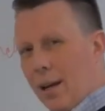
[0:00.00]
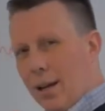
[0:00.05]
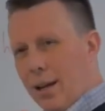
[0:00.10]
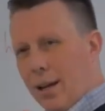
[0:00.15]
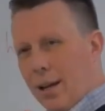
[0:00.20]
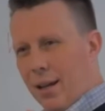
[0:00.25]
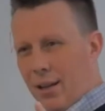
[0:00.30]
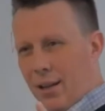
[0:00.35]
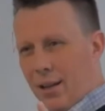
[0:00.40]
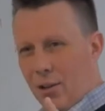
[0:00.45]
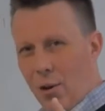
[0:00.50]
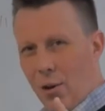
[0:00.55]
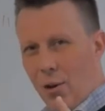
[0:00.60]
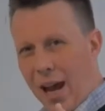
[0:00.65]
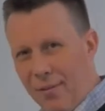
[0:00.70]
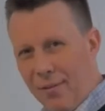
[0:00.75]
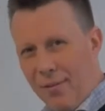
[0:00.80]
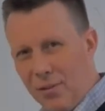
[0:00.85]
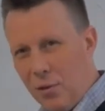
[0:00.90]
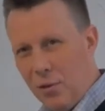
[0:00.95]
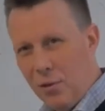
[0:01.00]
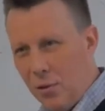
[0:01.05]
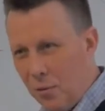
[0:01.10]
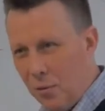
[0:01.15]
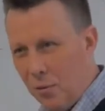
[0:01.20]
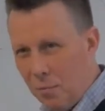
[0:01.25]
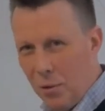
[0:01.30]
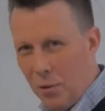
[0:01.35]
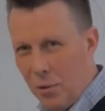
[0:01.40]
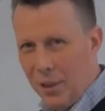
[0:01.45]
you have to, you
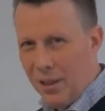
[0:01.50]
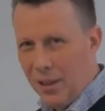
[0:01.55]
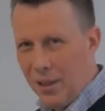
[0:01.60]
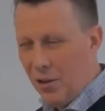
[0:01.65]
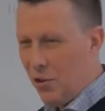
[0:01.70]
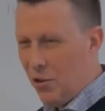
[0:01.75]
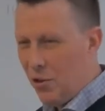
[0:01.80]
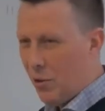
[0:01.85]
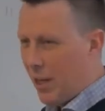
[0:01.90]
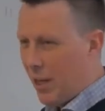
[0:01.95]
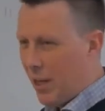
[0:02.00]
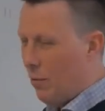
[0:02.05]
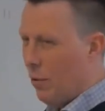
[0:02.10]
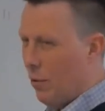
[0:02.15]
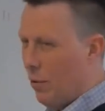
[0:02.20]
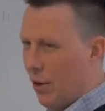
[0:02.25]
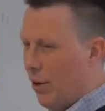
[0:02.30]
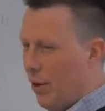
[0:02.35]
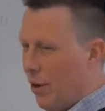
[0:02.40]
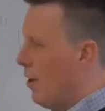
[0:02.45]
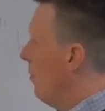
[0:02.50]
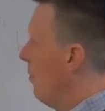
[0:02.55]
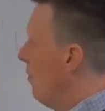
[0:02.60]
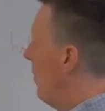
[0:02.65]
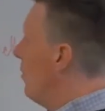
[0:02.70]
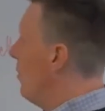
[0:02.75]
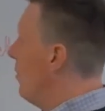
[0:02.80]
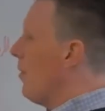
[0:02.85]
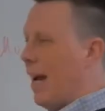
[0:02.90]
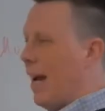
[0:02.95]
put in the new keyword, where you
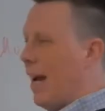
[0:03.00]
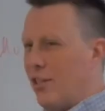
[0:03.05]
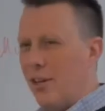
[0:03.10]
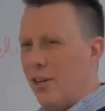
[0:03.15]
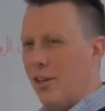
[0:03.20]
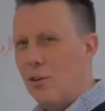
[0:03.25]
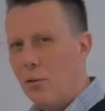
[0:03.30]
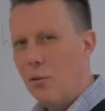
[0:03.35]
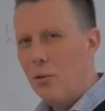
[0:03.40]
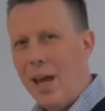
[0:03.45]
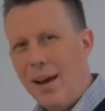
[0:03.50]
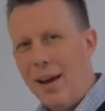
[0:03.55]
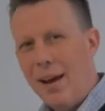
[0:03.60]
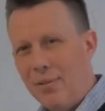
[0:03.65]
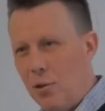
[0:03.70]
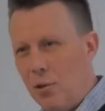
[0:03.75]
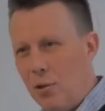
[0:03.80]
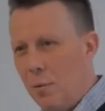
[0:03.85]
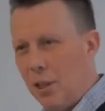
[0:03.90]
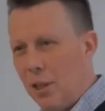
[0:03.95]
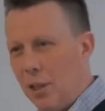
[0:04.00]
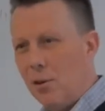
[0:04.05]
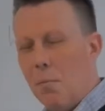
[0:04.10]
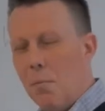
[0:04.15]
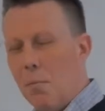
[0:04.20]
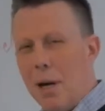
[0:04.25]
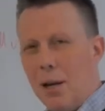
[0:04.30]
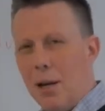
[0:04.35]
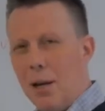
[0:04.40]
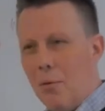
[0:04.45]
actually don't have to, but the
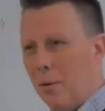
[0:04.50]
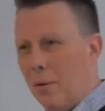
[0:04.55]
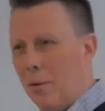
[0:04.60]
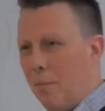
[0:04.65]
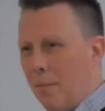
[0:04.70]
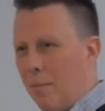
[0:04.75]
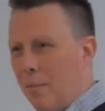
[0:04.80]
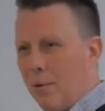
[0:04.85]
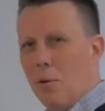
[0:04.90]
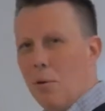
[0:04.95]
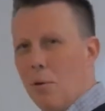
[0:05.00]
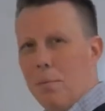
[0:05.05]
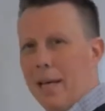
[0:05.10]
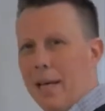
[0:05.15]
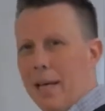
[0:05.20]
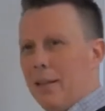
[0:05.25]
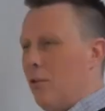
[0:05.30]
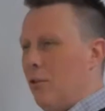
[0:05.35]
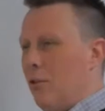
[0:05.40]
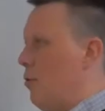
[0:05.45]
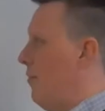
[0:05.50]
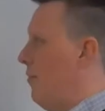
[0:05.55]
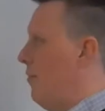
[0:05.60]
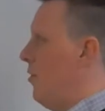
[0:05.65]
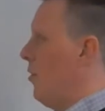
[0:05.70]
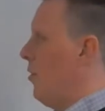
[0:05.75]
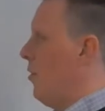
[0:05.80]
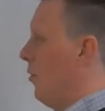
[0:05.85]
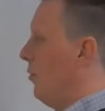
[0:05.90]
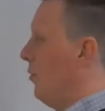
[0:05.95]
compiler will complain to you if you
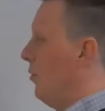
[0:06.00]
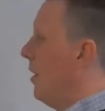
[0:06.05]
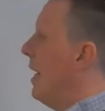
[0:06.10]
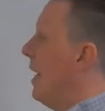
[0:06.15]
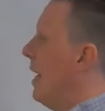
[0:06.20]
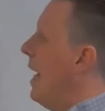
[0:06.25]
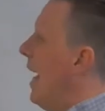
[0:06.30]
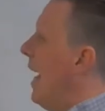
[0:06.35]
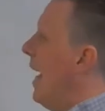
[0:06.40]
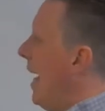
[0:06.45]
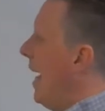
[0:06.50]
don't. And that